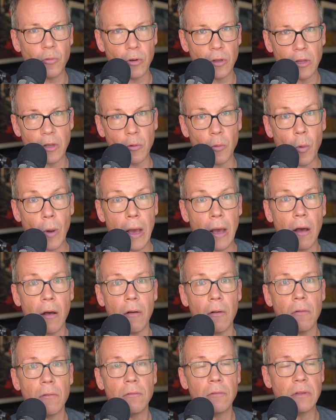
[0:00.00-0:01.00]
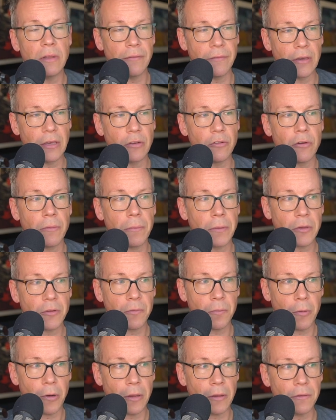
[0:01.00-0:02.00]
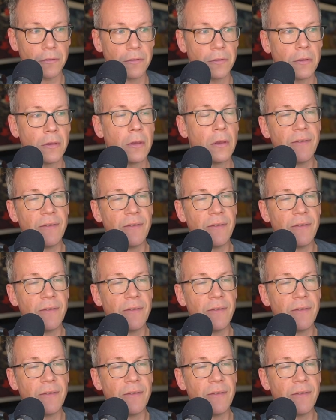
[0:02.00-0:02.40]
really well living in Dripping Springs.